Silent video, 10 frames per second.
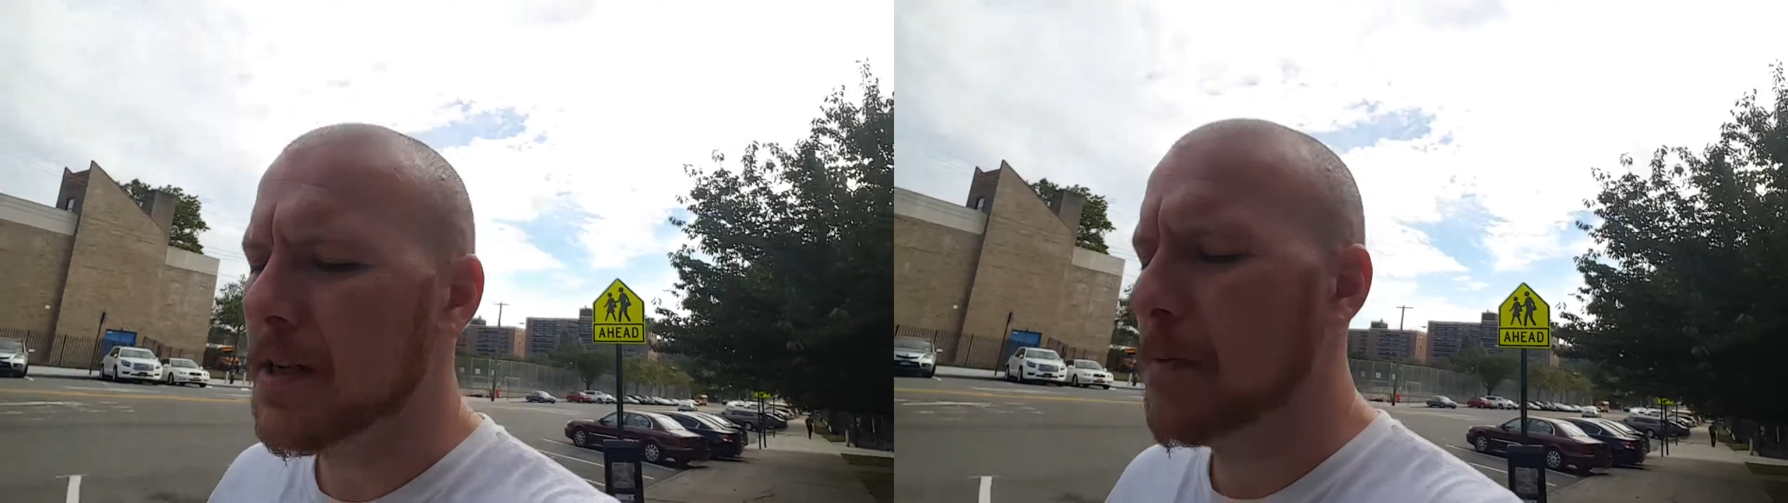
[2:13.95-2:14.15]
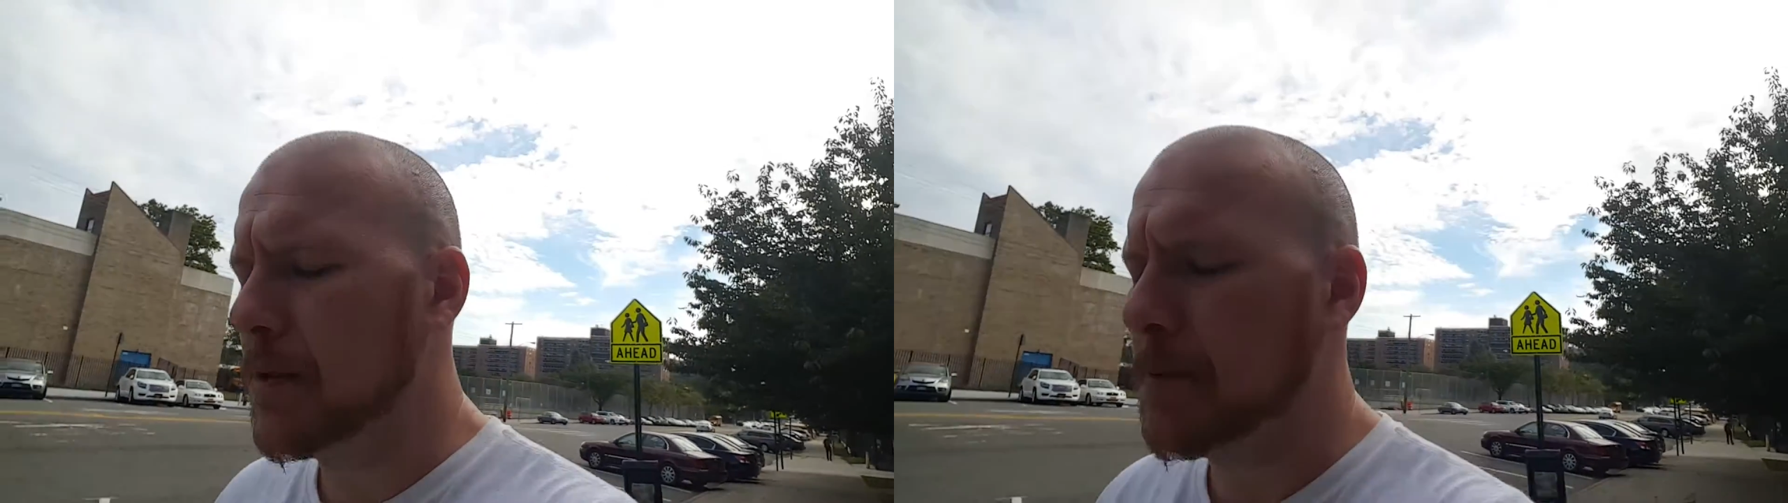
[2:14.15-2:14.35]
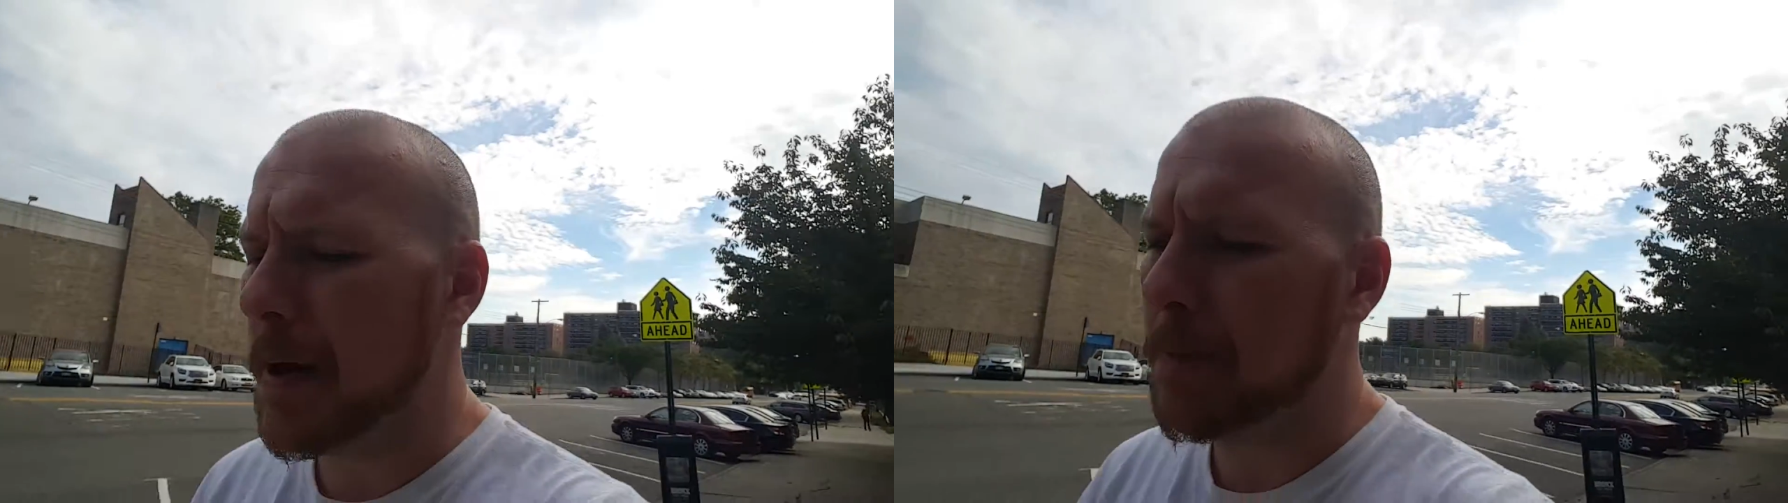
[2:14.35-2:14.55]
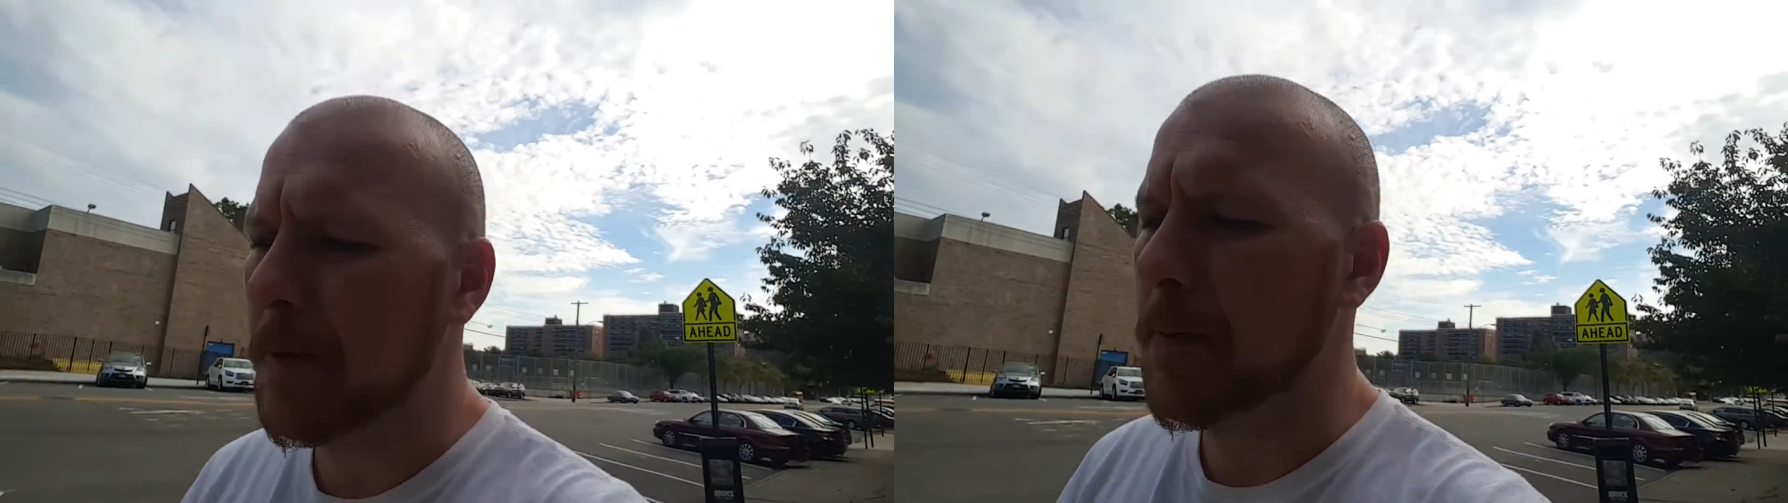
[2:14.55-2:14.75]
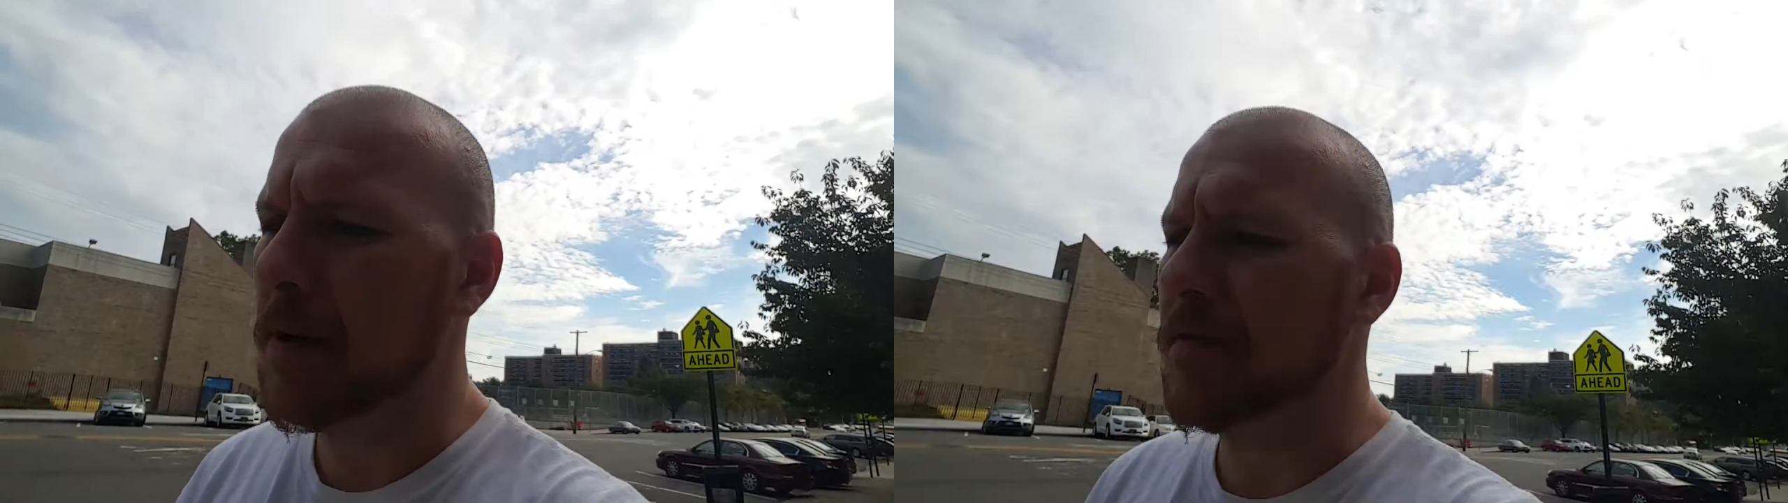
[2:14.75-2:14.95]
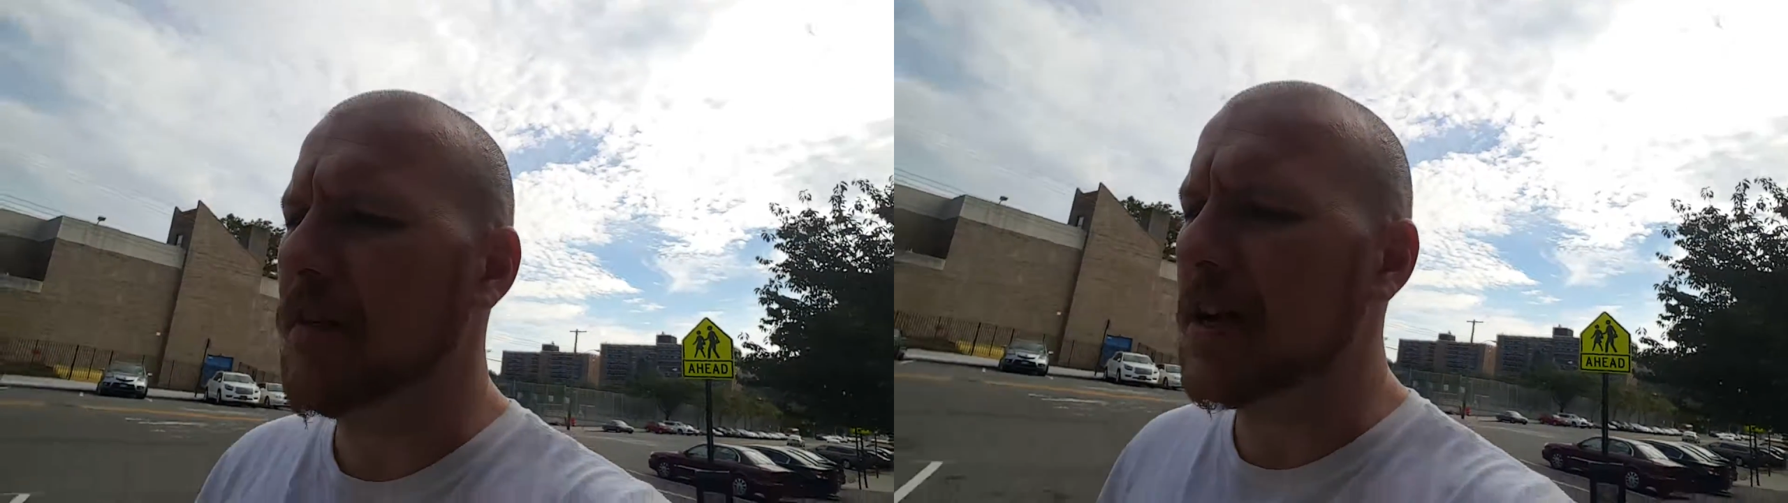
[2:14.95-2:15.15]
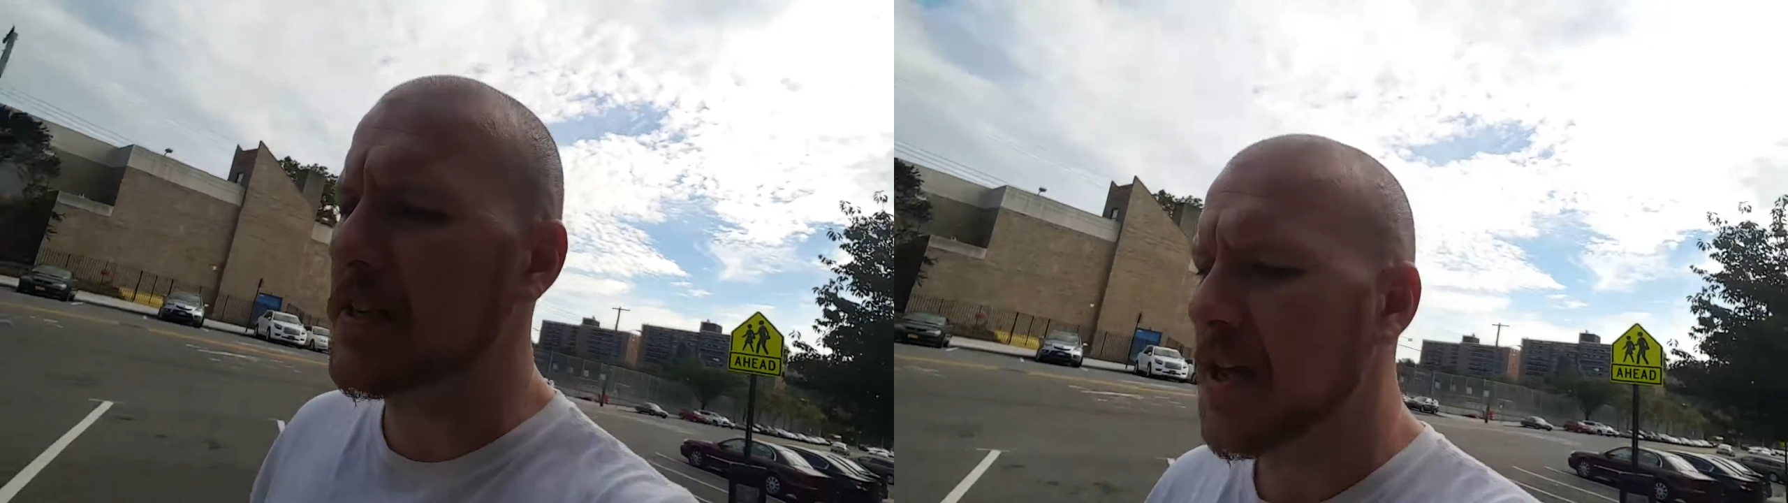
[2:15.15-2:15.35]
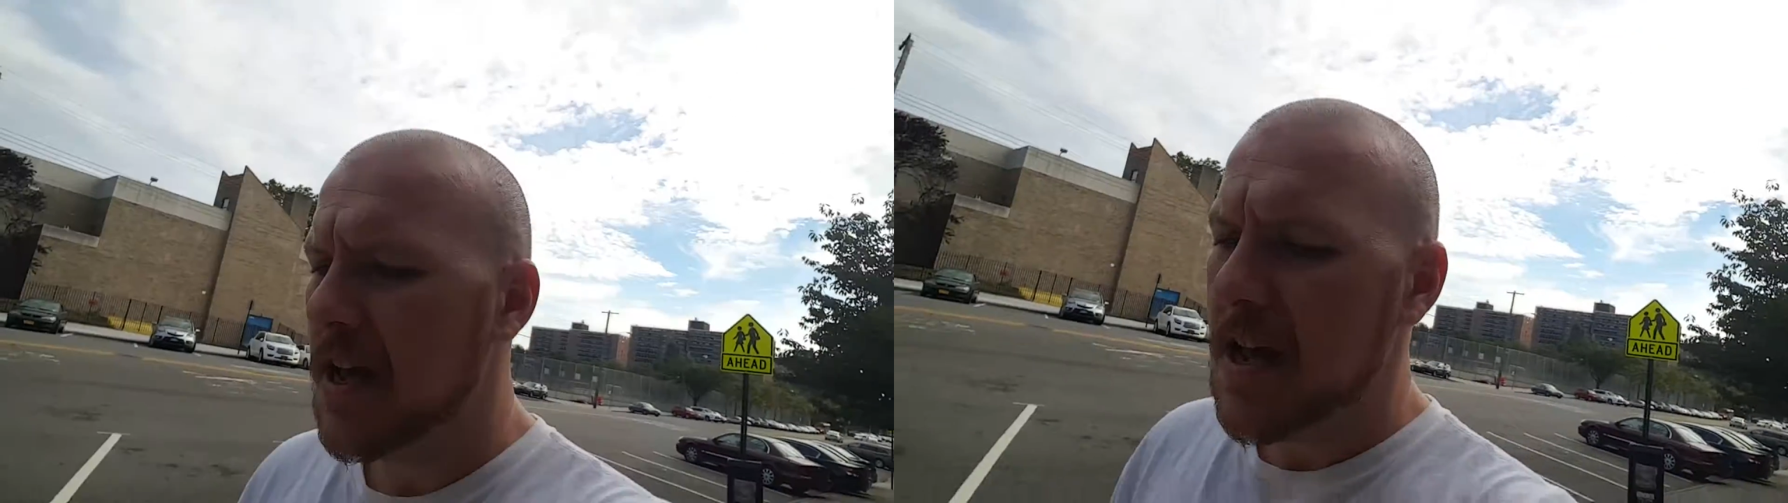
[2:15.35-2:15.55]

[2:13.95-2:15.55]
and expect people to invest.